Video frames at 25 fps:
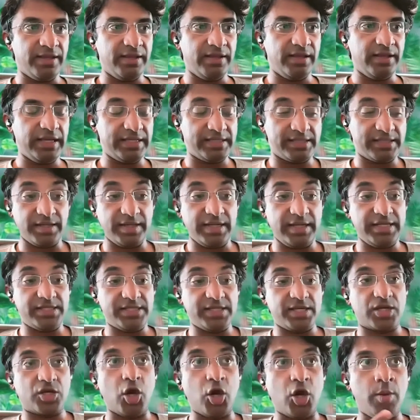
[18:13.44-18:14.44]
it's a
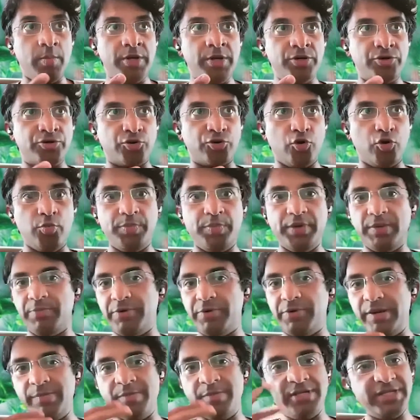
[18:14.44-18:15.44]
common trope in
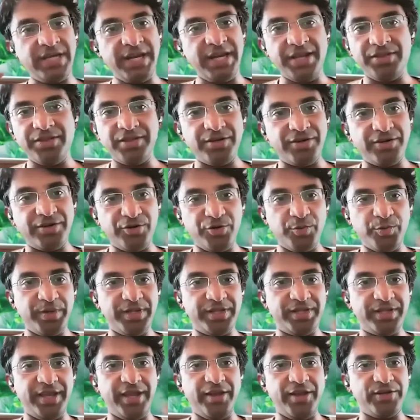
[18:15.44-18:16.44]
pretty much anything to do with
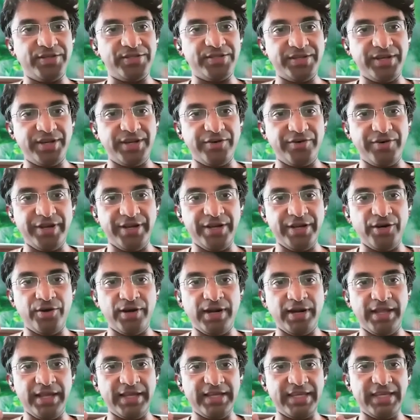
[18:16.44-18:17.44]
chaos theory or
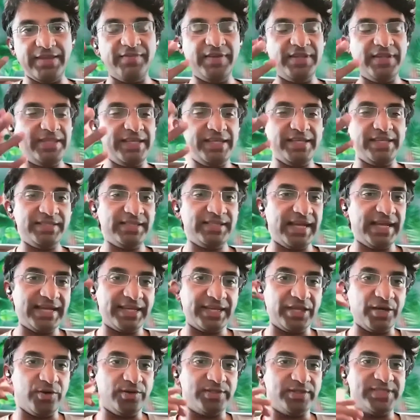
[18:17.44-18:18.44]
like even things like,
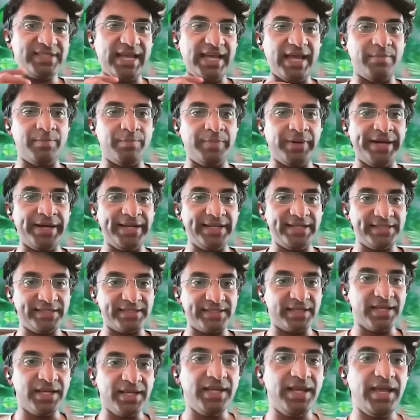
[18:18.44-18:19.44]
sand piles
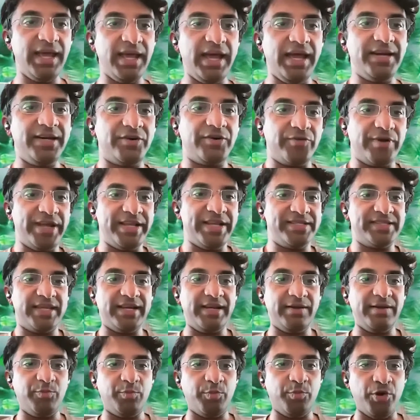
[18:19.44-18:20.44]
and grains at
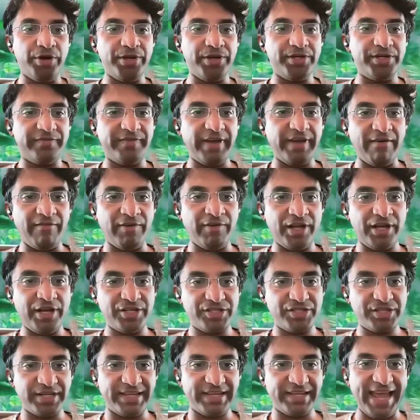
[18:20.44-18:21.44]
the point of
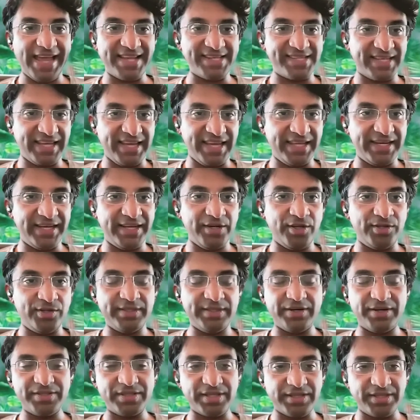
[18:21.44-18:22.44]
avalanche and cascade. And
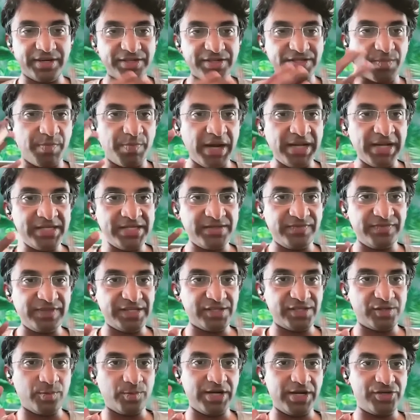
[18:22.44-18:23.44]
there's a bunch of these
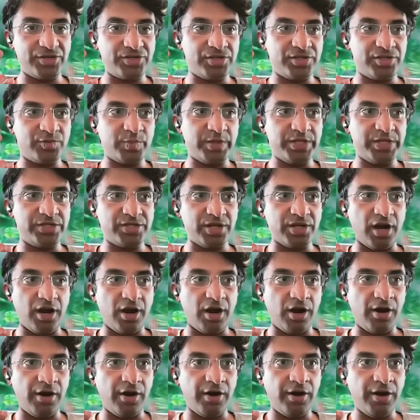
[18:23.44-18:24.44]
questions which
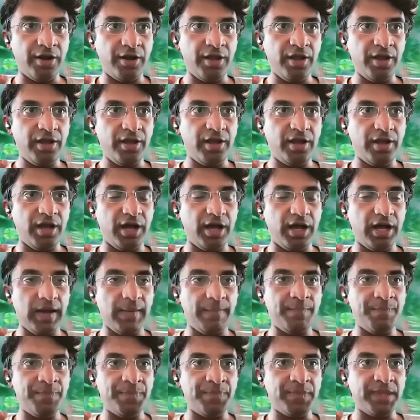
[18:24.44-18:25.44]
are,
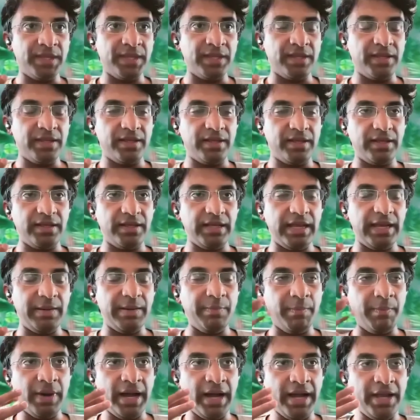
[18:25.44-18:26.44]
in
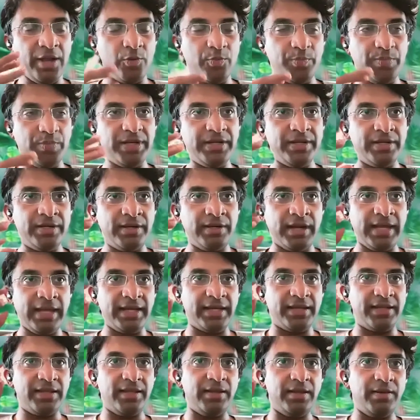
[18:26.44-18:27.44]
my opinion, like
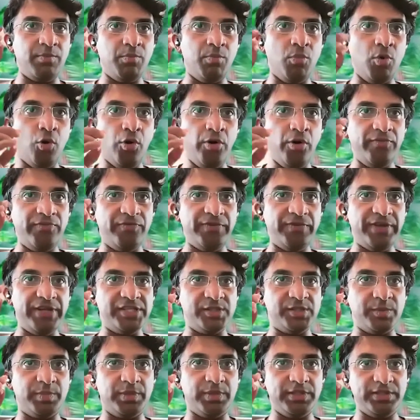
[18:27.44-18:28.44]
more
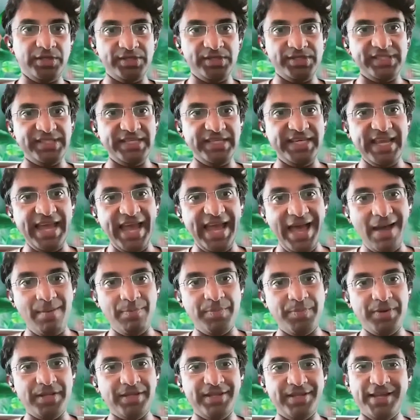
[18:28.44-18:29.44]
feasible to see
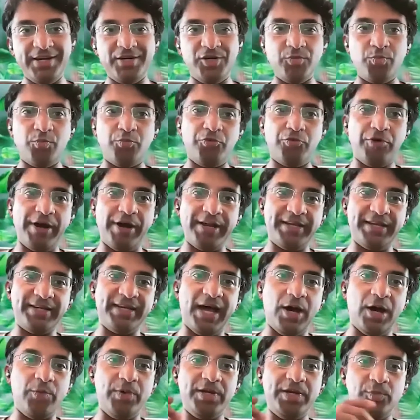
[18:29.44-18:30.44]
happen than to predict
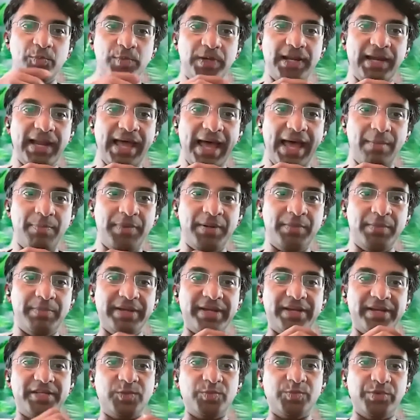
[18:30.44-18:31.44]
how it will happen
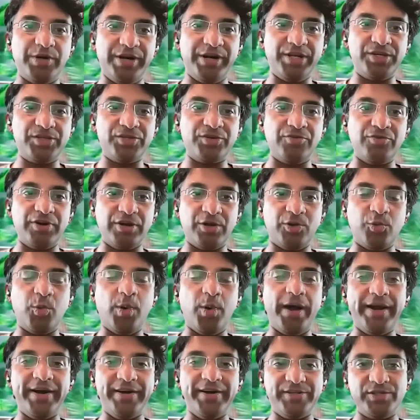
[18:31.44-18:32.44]
because prediction
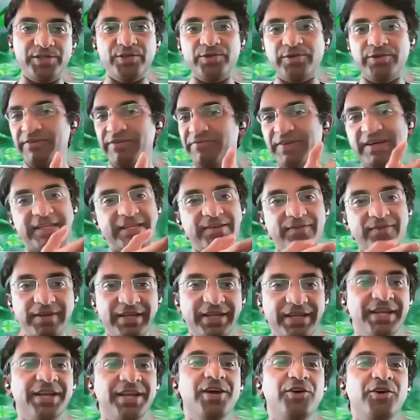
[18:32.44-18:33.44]
requires you to
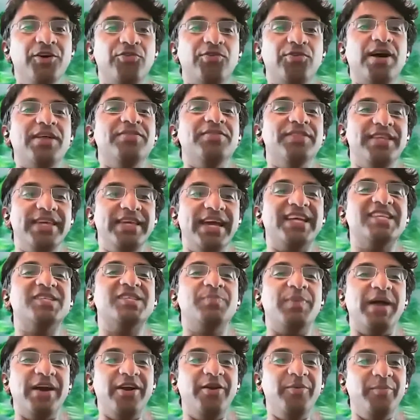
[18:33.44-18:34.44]
effectively run the
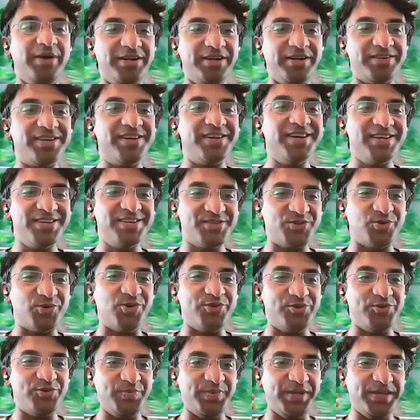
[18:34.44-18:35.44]
experiment, so to
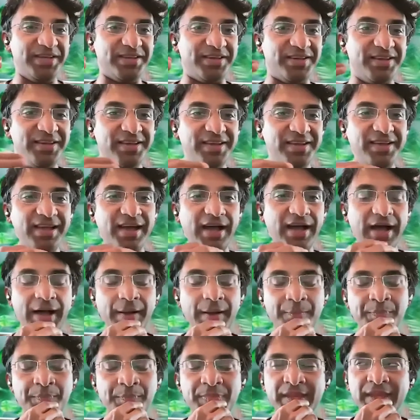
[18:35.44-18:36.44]
speak.
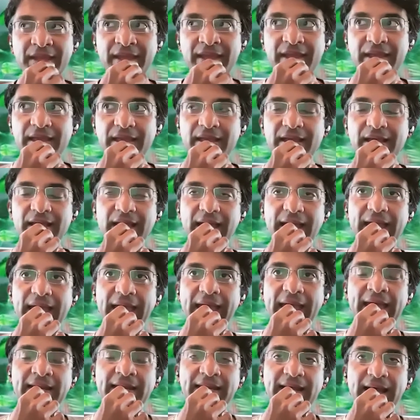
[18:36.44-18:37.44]

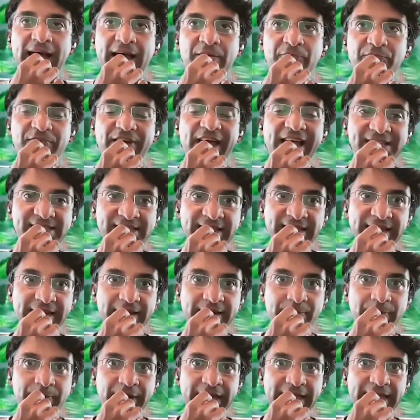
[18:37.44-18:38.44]
And I'm
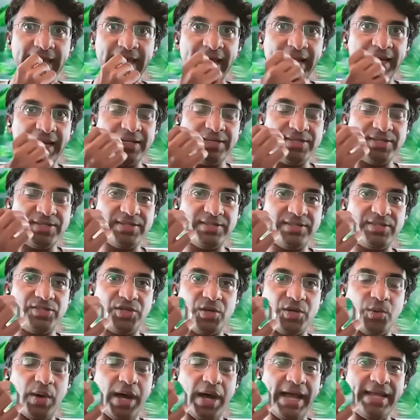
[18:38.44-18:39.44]
fascinated by that.
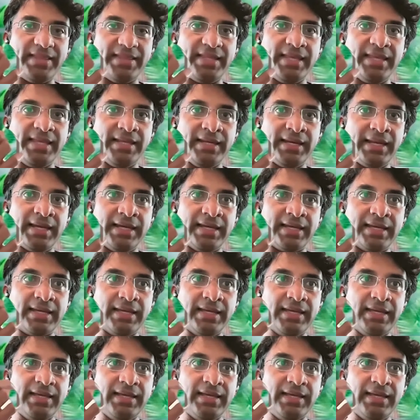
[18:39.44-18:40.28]
So I think like,